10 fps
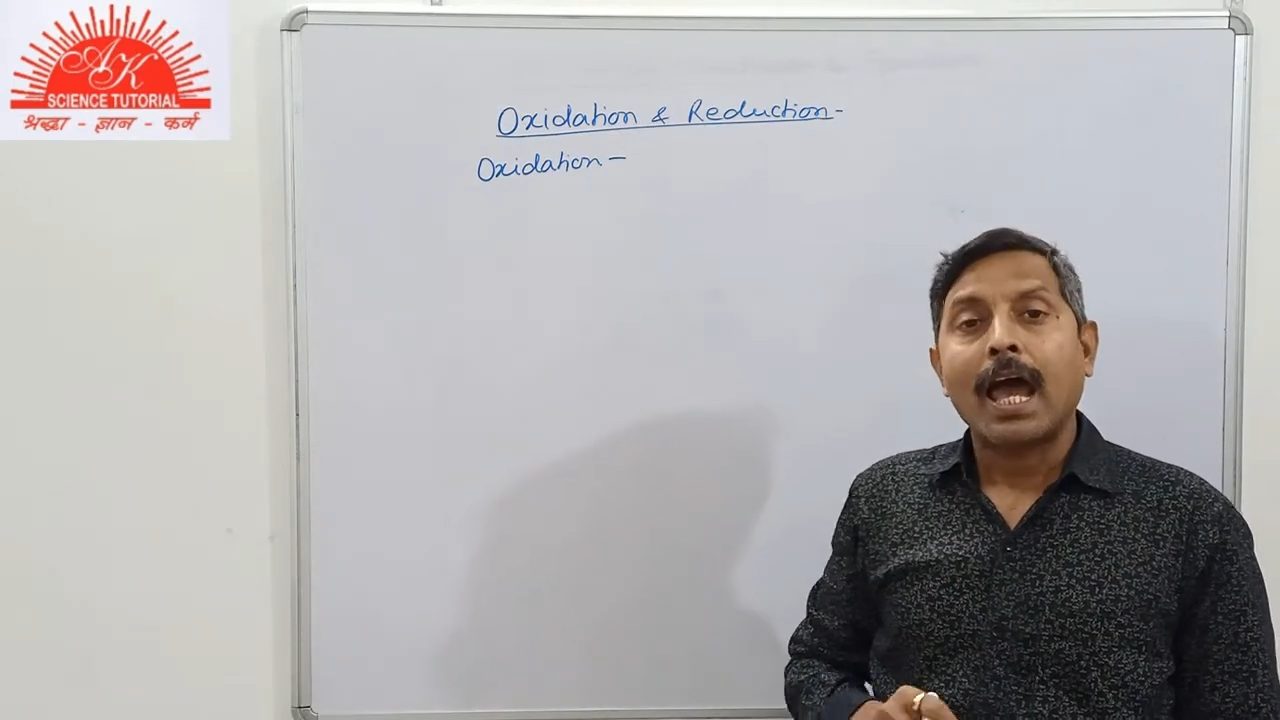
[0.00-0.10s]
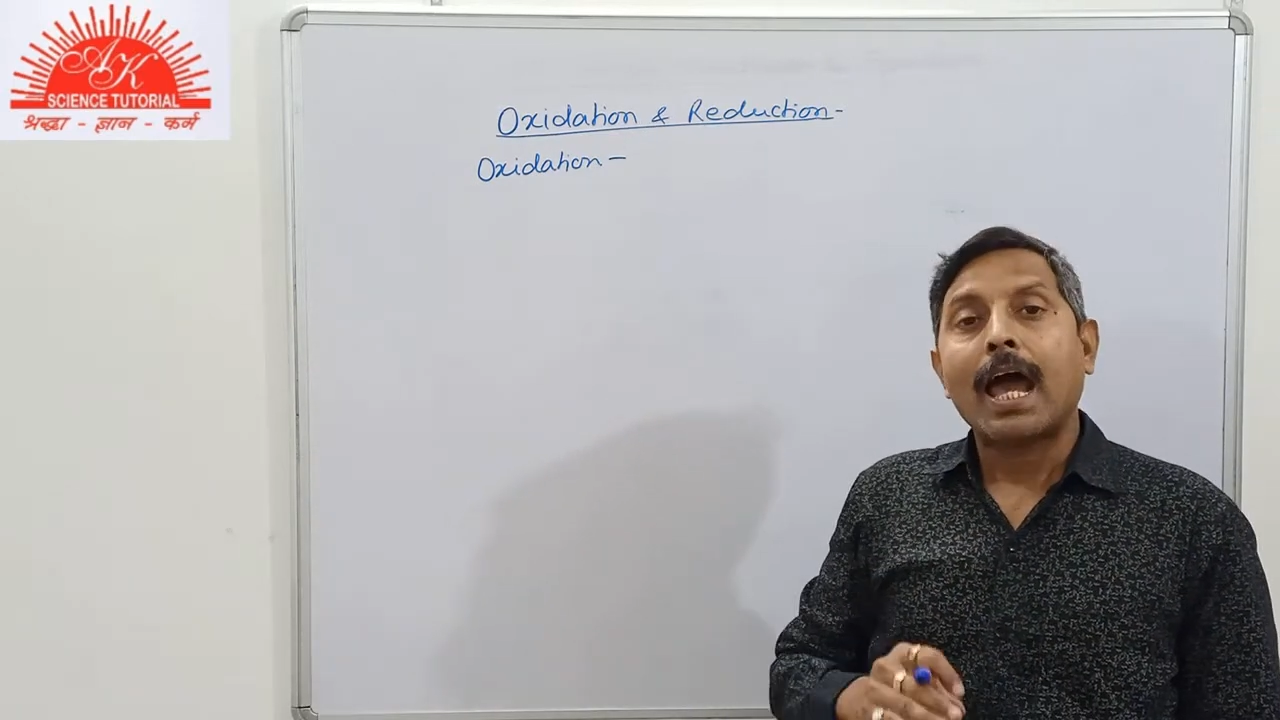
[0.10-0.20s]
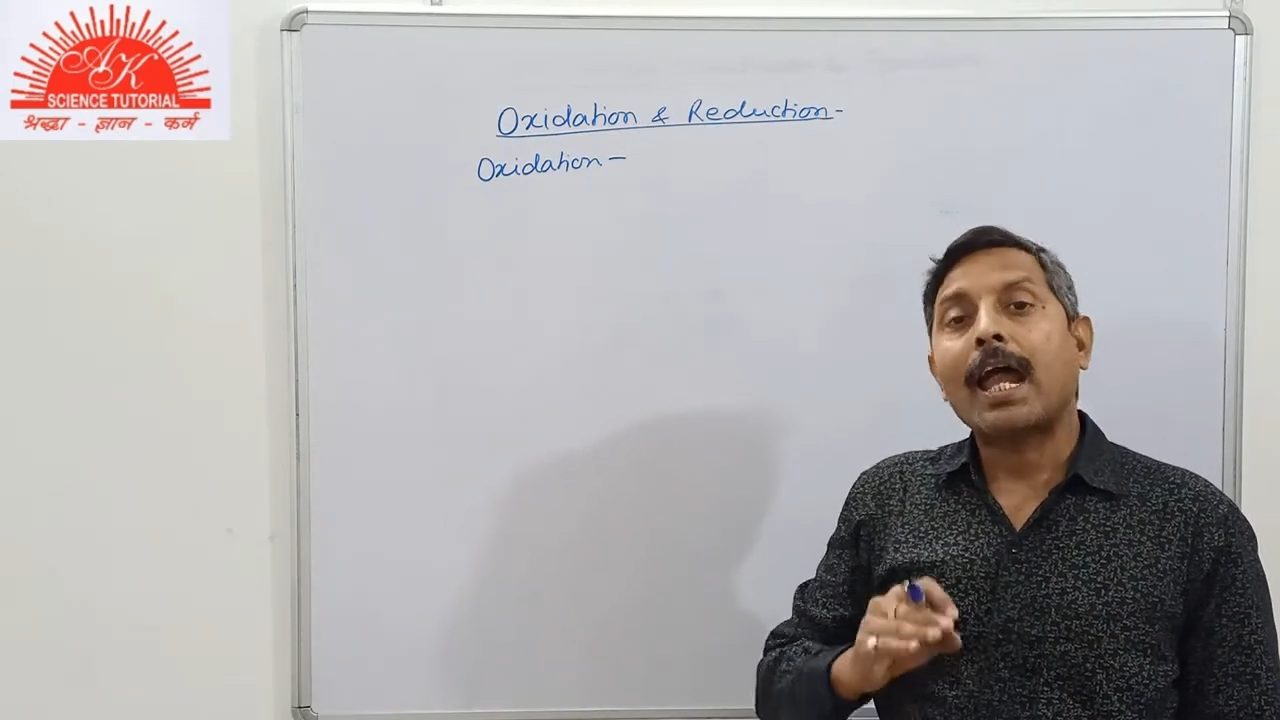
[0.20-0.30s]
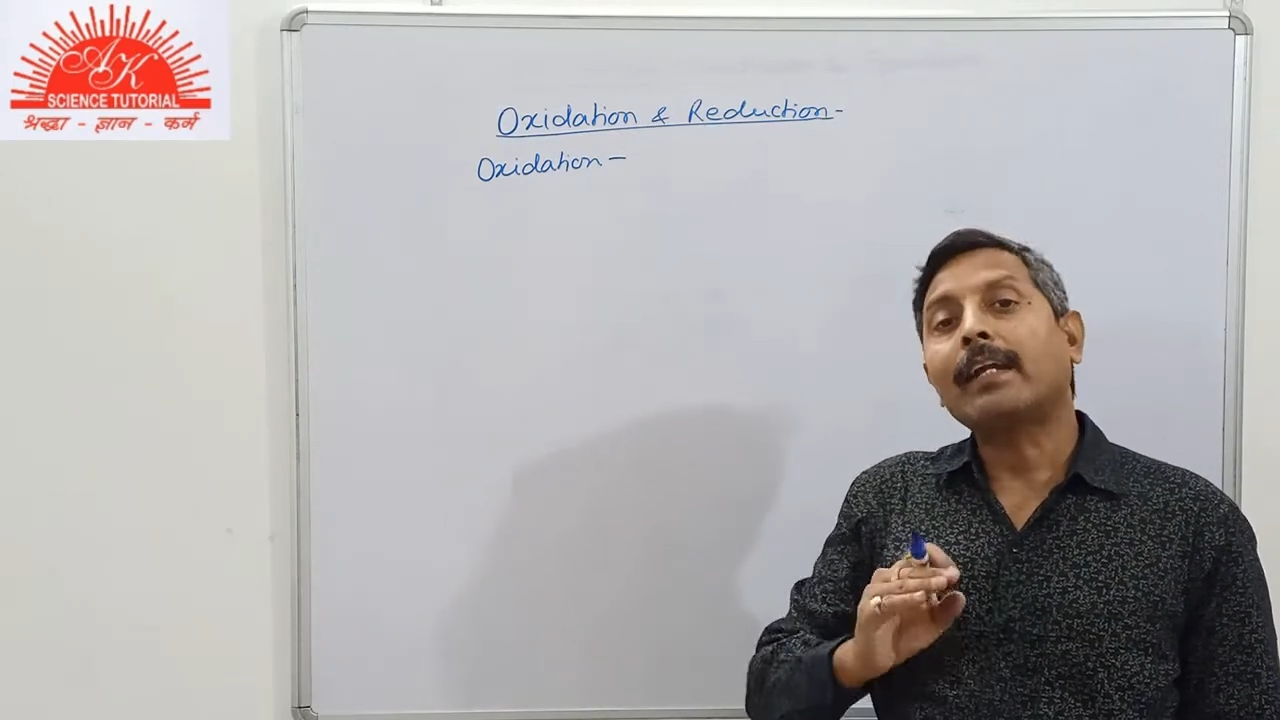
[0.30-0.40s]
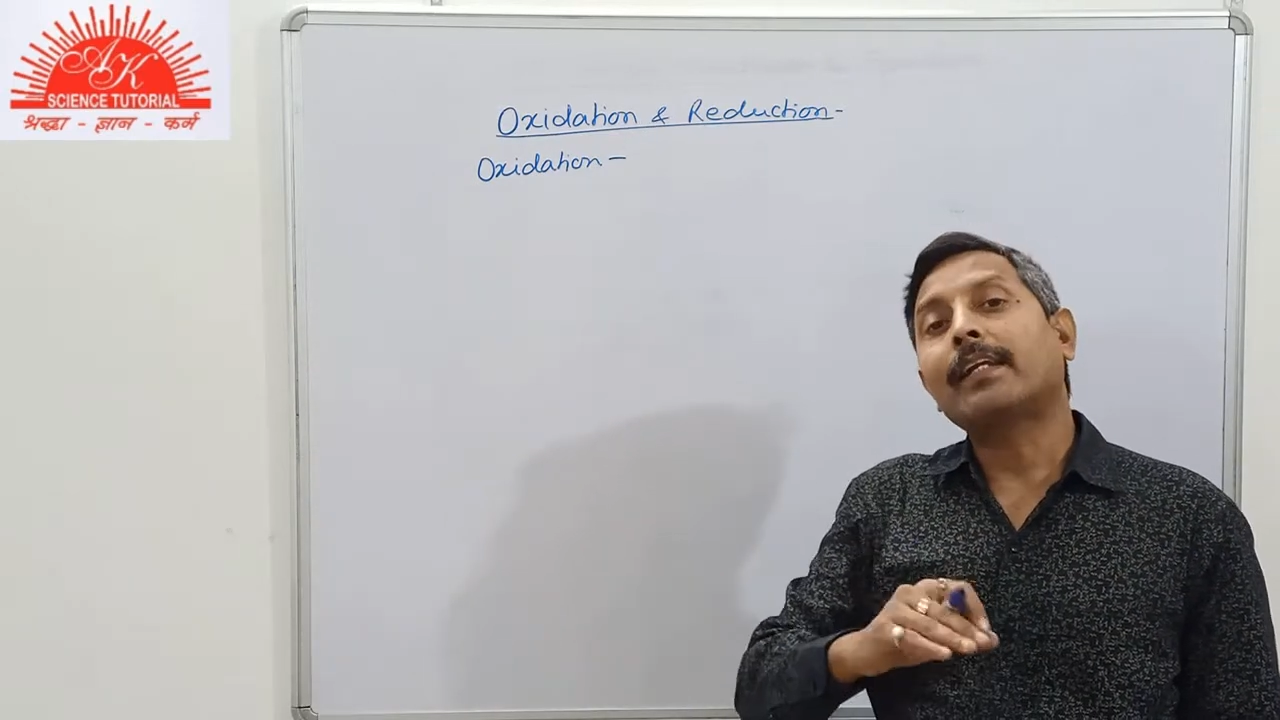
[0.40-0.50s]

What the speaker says: and